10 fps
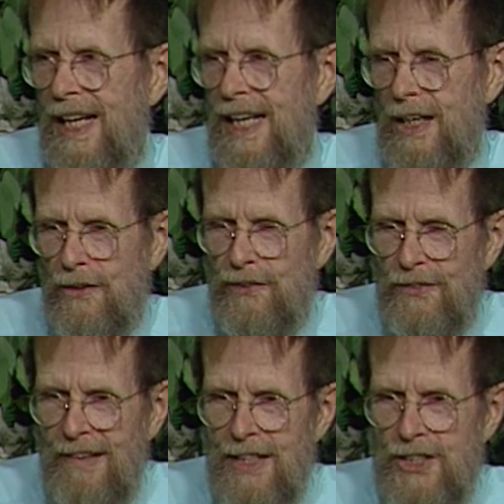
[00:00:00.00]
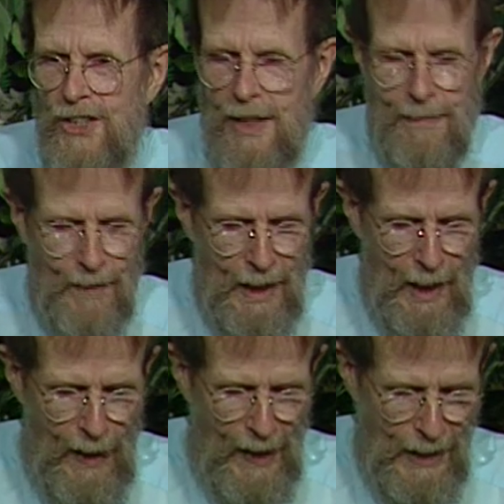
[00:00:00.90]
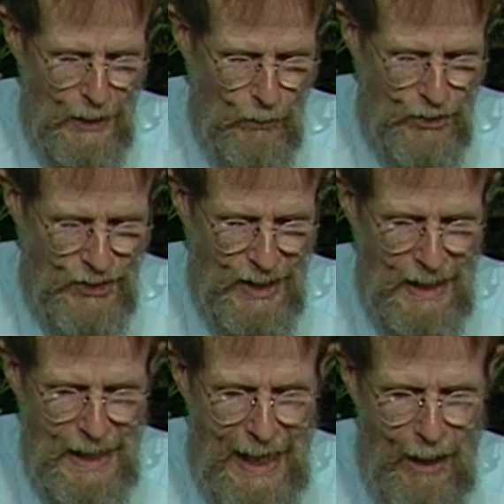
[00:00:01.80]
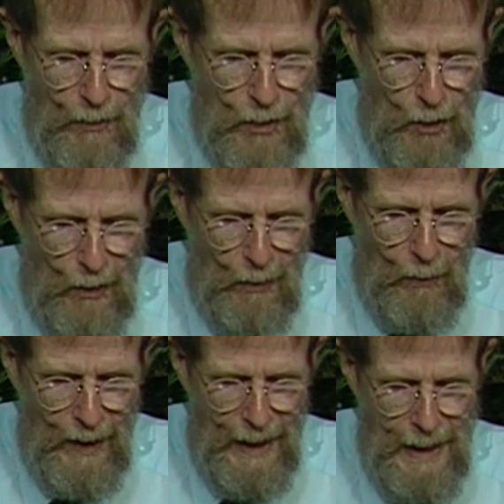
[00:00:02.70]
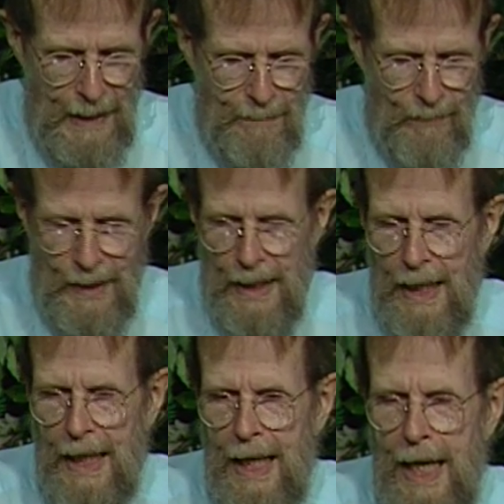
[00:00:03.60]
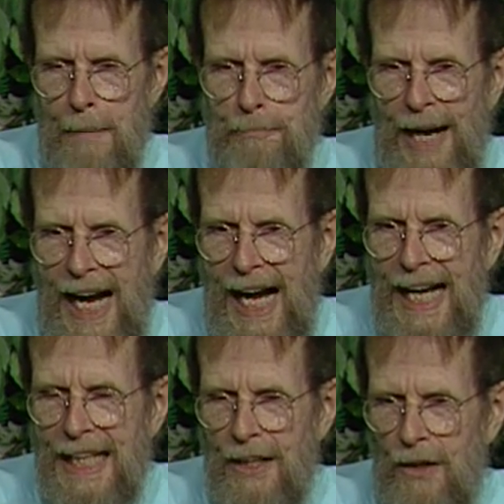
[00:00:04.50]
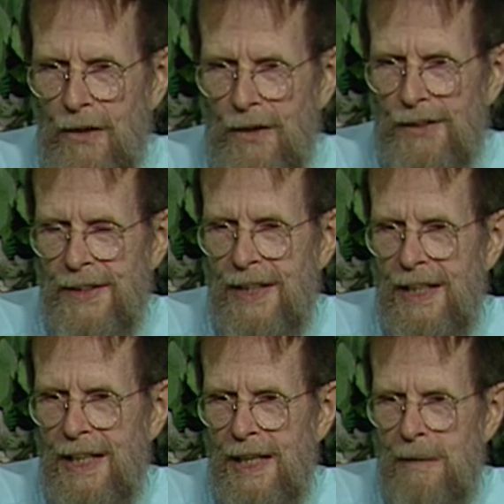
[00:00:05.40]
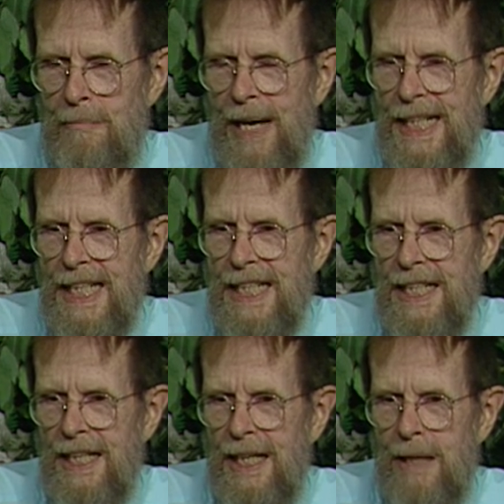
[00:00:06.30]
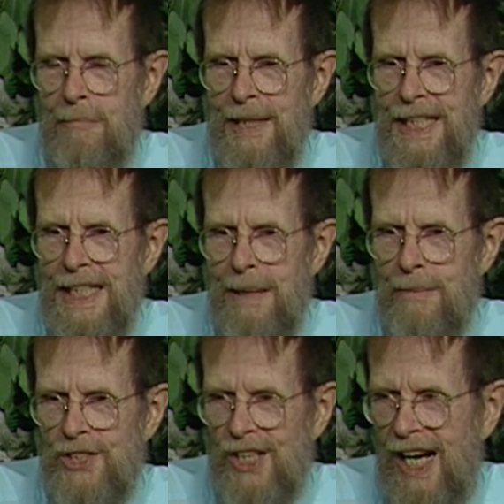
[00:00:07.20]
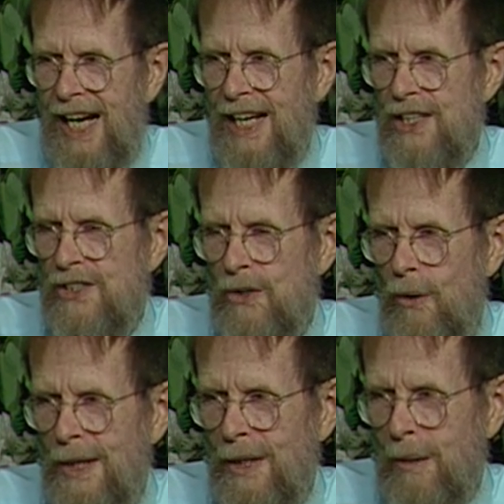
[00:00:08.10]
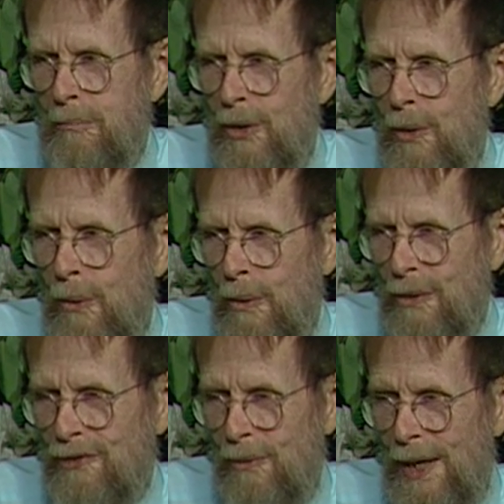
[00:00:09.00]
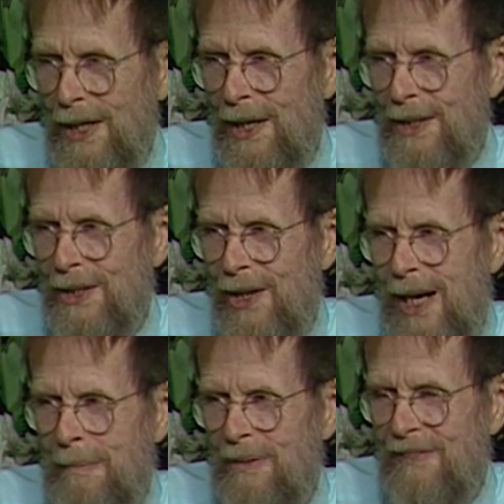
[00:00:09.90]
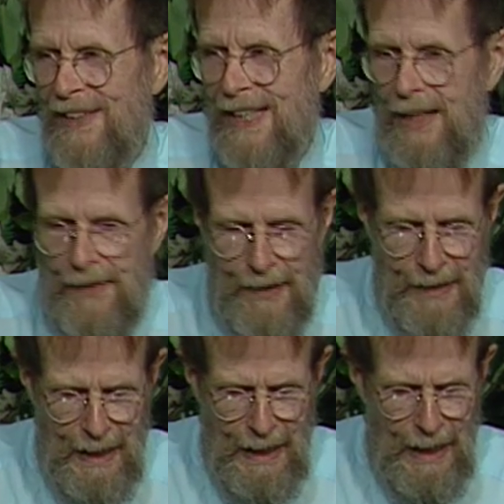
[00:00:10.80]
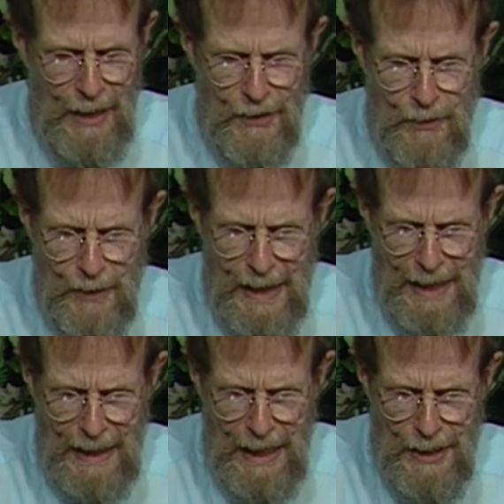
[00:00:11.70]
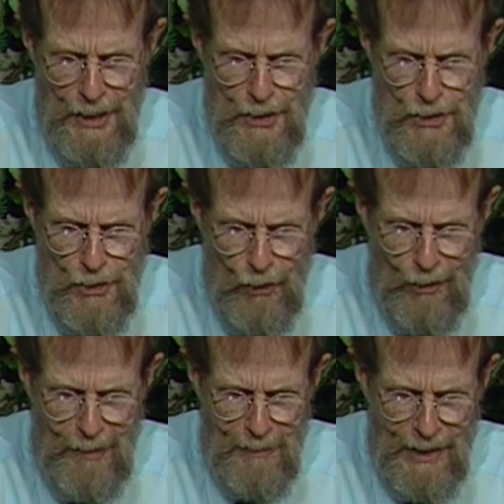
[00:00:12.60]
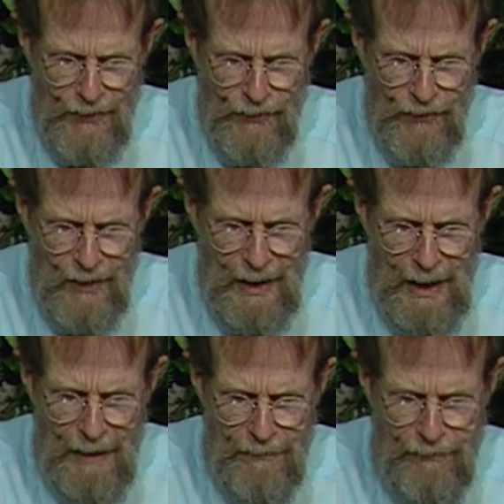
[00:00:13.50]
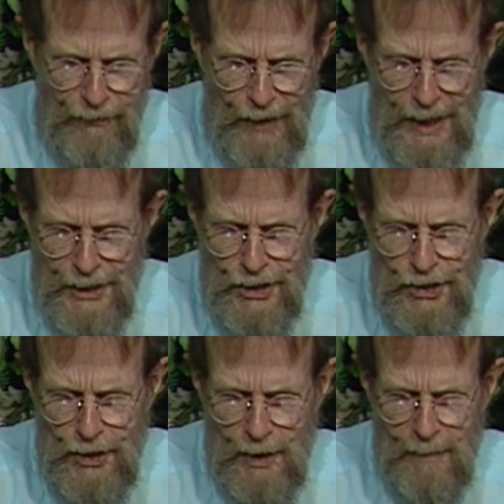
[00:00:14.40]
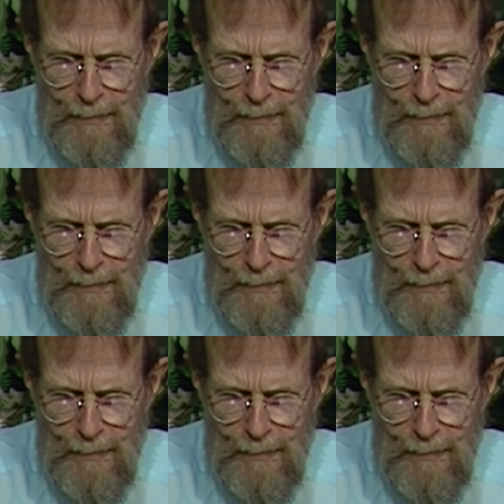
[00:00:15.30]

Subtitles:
illustration, you see how Norway piled many medium-sized oil pools, one on top of another, to get an enormous flush